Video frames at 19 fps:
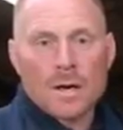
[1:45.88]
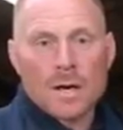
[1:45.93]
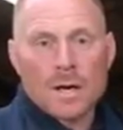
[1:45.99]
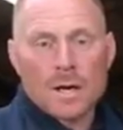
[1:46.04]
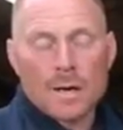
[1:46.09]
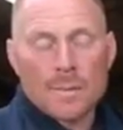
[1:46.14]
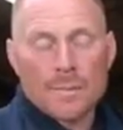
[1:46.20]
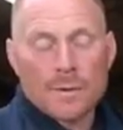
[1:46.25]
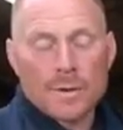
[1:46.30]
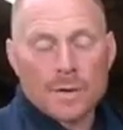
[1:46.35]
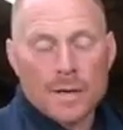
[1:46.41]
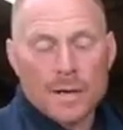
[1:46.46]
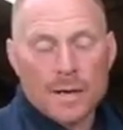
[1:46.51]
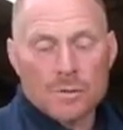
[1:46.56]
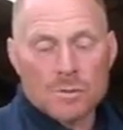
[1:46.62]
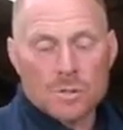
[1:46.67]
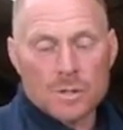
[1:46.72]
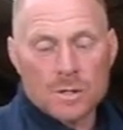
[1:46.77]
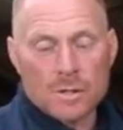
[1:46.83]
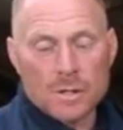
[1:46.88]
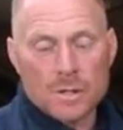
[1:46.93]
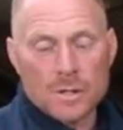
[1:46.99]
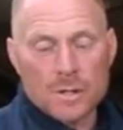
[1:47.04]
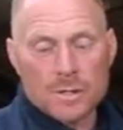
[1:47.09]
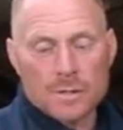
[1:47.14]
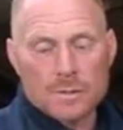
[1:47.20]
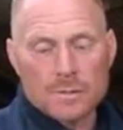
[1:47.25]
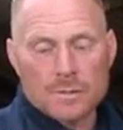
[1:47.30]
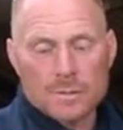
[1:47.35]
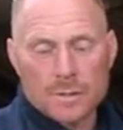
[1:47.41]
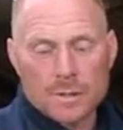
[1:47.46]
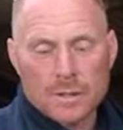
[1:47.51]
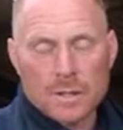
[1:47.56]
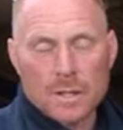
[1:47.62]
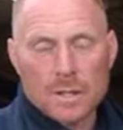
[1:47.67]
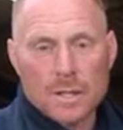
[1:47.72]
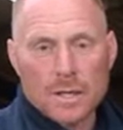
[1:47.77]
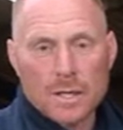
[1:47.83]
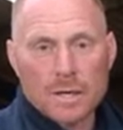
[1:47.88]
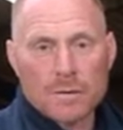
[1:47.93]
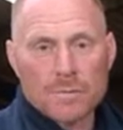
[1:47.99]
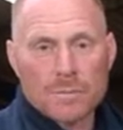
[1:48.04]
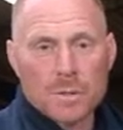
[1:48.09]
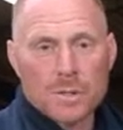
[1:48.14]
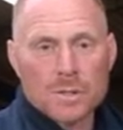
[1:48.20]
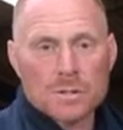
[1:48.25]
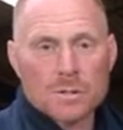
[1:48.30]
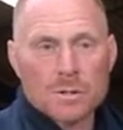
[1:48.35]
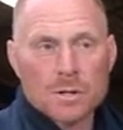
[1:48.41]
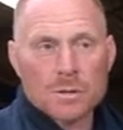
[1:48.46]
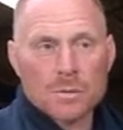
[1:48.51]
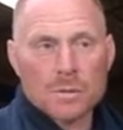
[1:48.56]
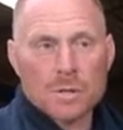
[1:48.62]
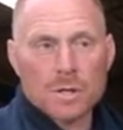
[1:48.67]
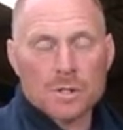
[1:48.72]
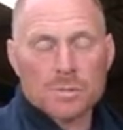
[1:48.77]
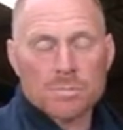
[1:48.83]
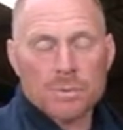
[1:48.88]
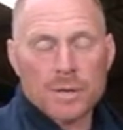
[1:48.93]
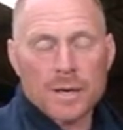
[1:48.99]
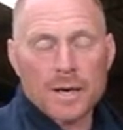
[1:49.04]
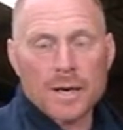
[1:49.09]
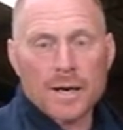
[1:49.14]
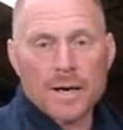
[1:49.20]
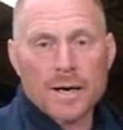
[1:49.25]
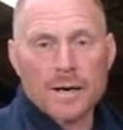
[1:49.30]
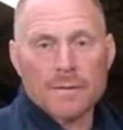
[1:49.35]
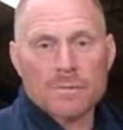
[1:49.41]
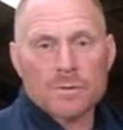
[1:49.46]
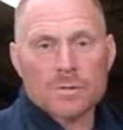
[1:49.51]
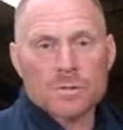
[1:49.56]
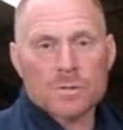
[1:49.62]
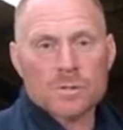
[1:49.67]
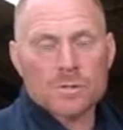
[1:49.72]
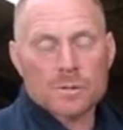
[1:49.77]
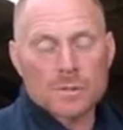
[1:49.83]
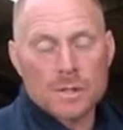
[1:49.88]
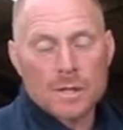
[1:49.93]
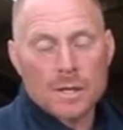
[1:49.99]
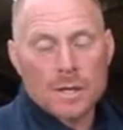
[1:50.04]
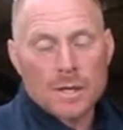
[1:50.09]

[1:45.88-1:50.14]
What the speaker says: On the cattle side, we start with our spring calvers.